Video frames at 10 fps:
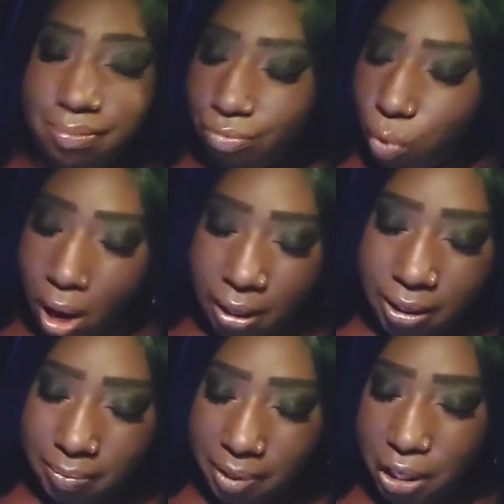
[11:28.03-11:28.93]
wanted
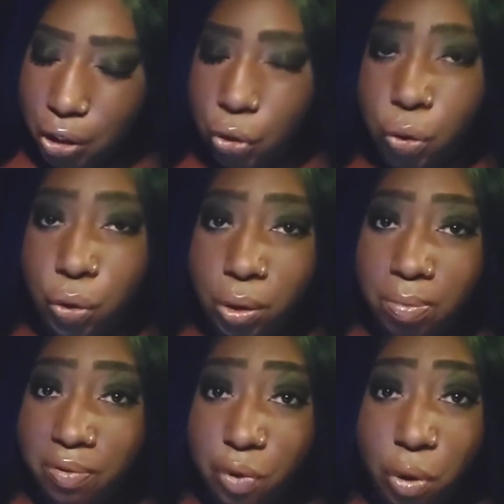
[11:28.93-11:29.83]
to be sure
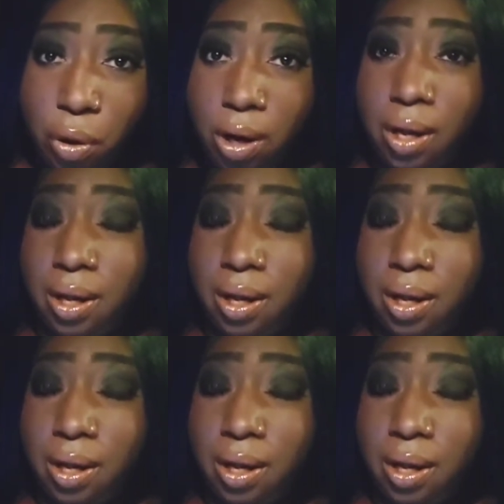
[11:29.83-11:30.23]
before